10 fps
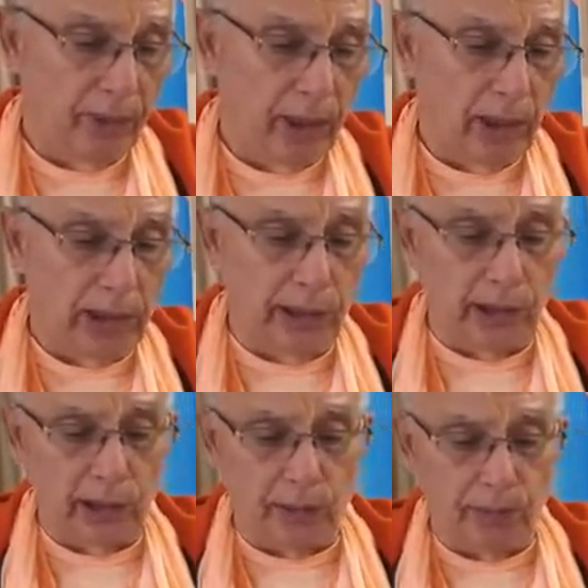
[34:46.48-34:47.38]
Thus the
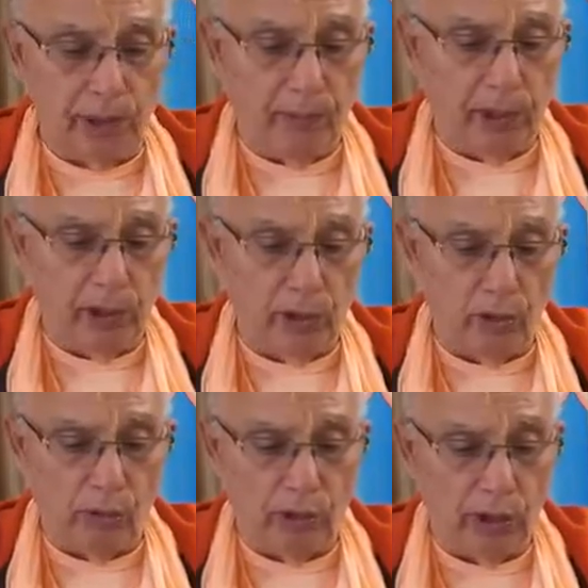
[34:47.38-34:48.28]
supreme
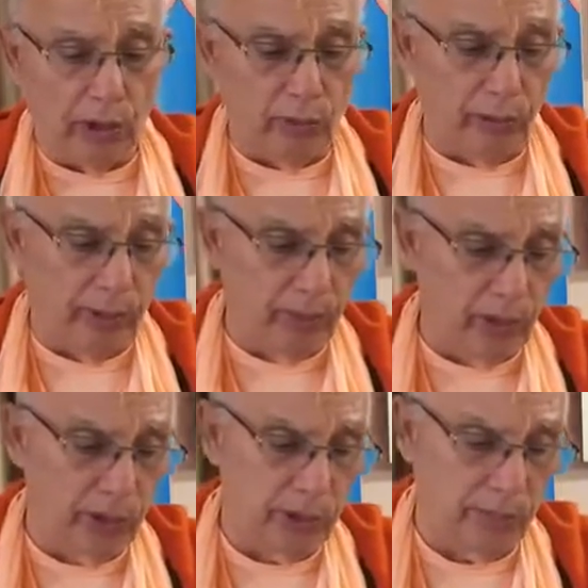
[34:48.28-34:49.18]
controller of the three
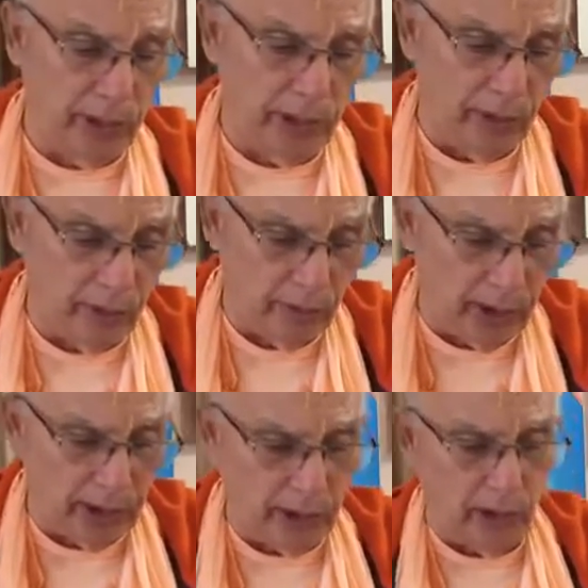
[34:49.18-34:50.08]
modes of material
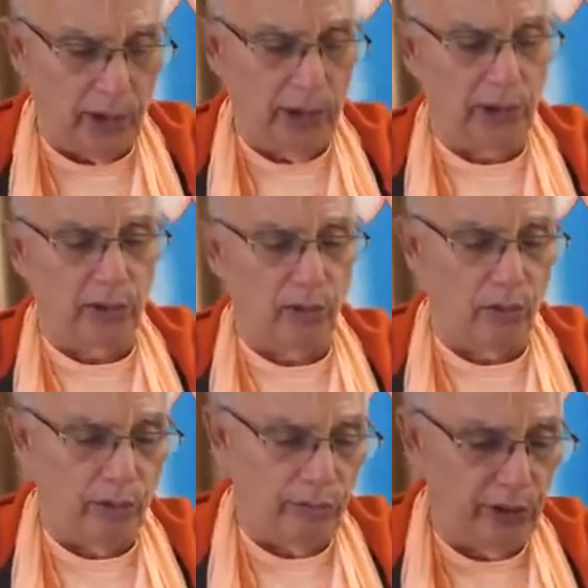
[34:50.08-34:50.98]
nature is
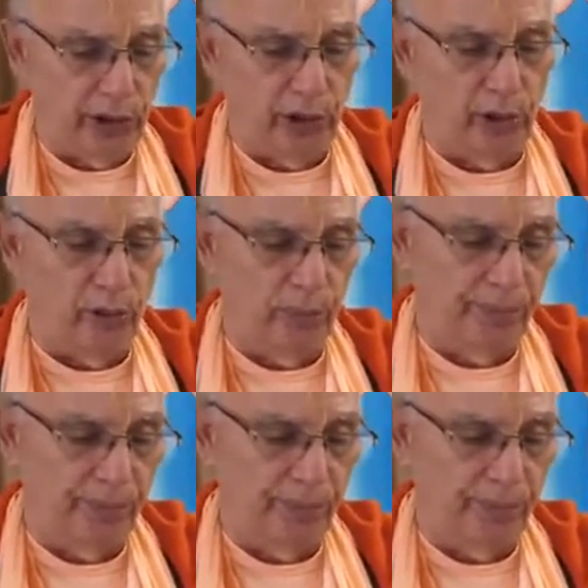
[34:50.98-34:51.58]
Lord Vishnu.